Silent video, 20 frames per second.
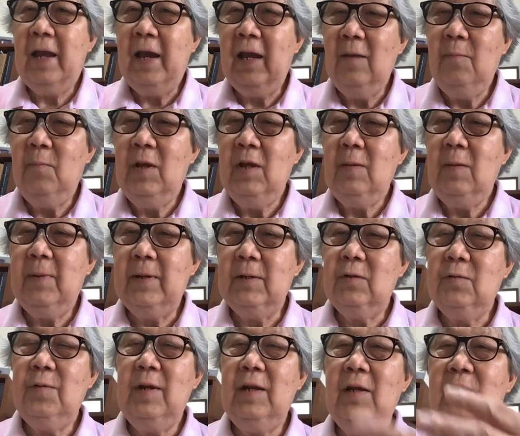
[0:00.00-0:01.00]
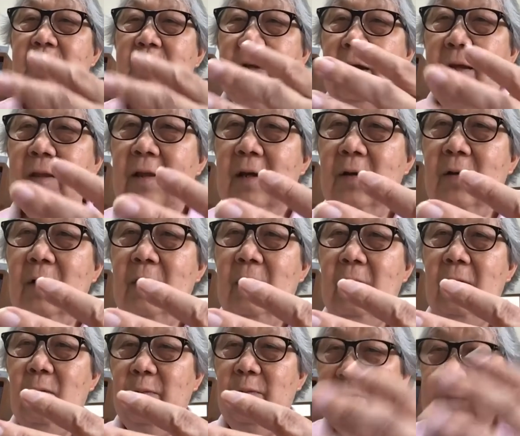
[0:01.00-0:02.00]
enemies, but treat each other
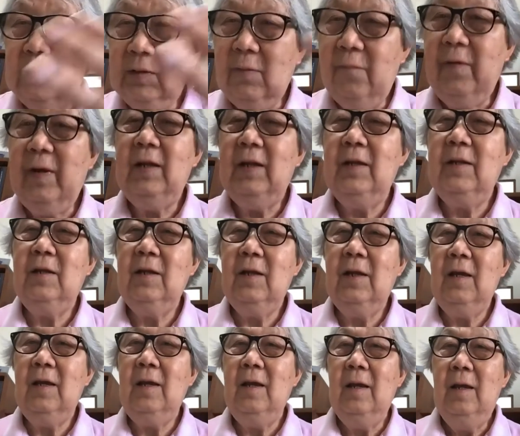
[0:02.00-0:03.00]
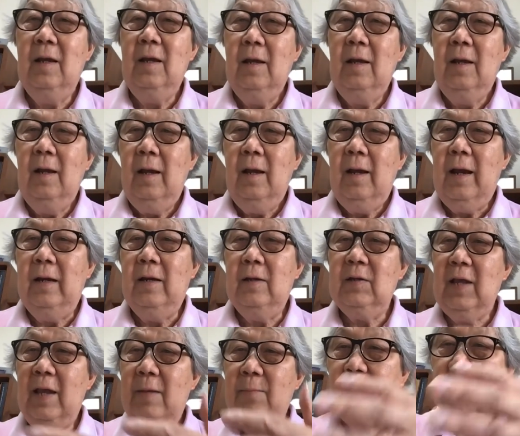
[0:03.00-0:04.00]
with civility and
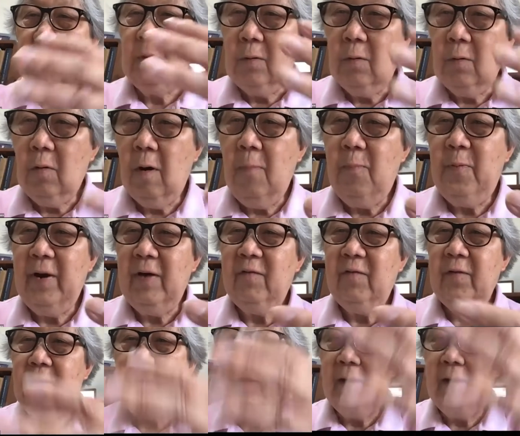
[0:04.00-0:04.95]
is able to cooperate for